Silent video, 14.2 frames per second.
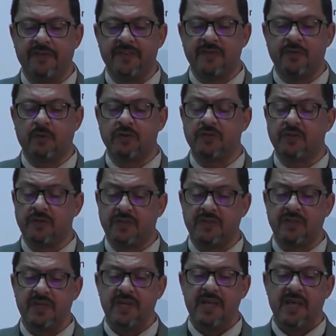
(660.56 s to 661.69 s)
discourses
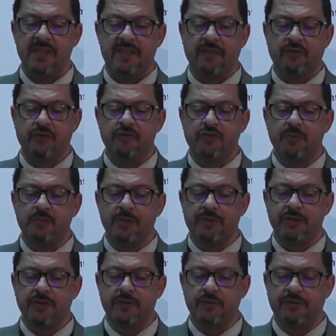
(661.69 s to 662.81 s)
that
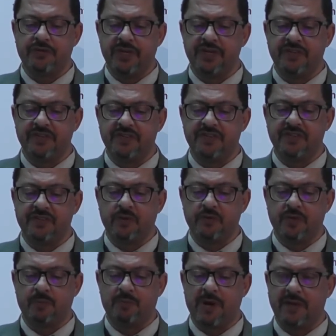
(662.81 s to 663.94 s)
contributed to changes in
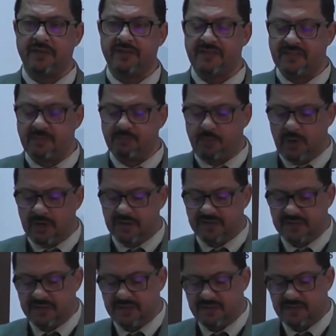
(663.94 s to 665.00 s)
social practices and policies.